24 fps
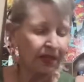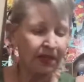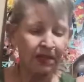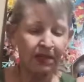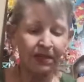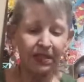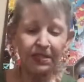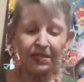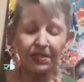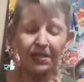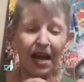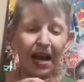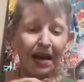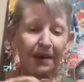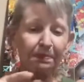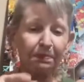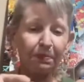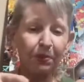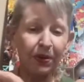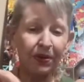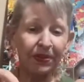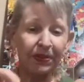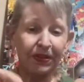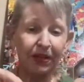the type
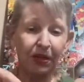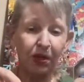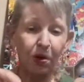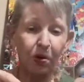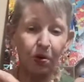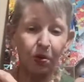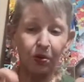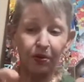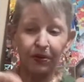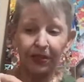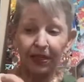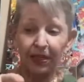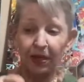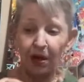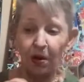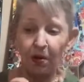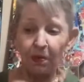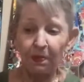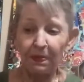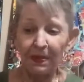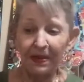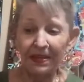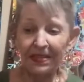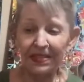with the gold that
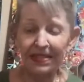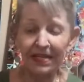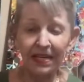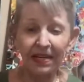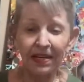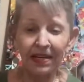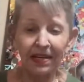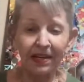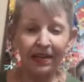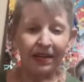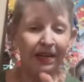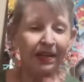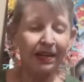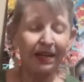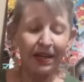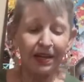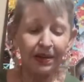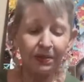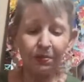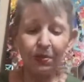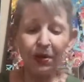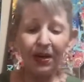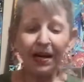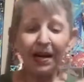opens.
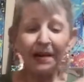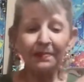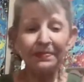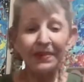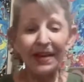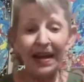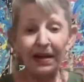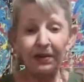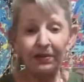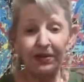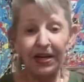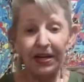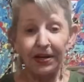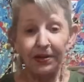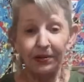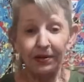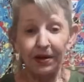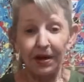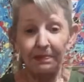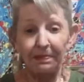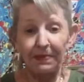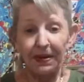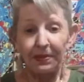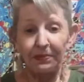It would come down here
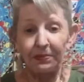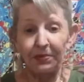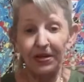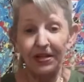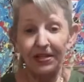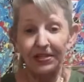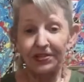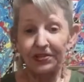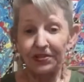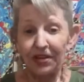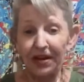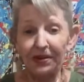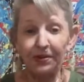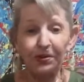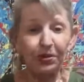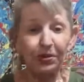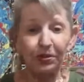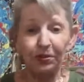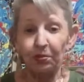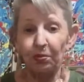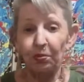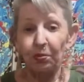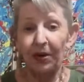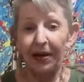on my wrist. I
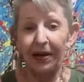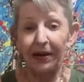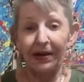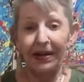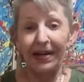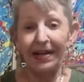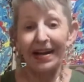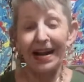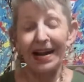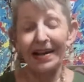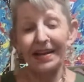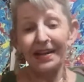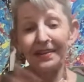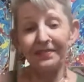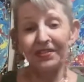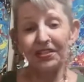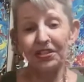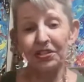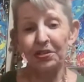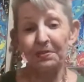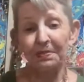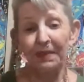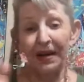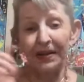couldn't wear it. I gave
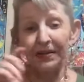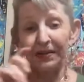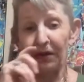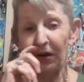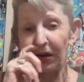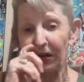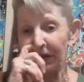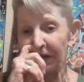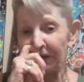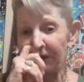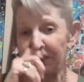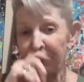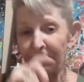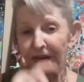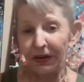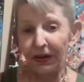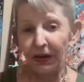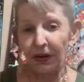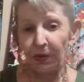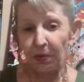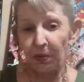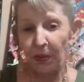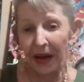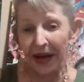it to my daughter for
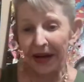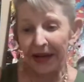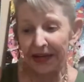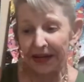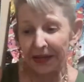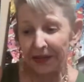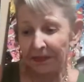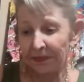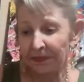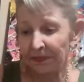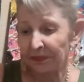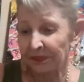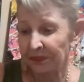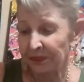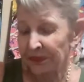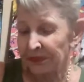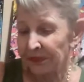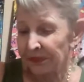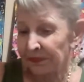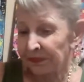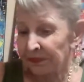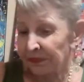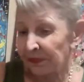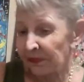her wedding.
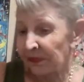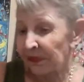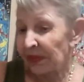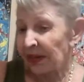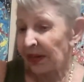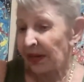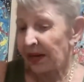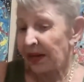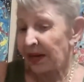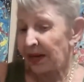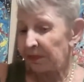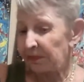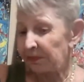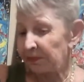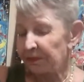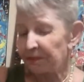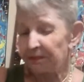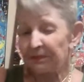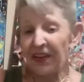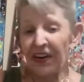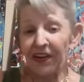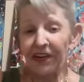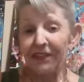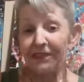Um,
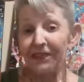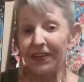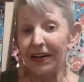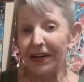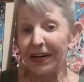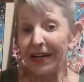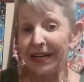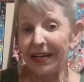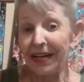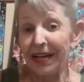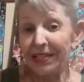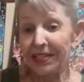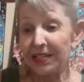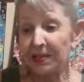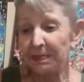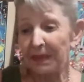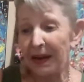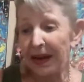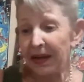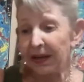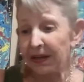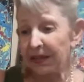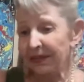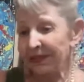very, very nice
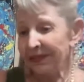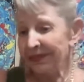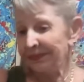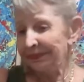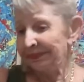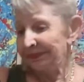bangle.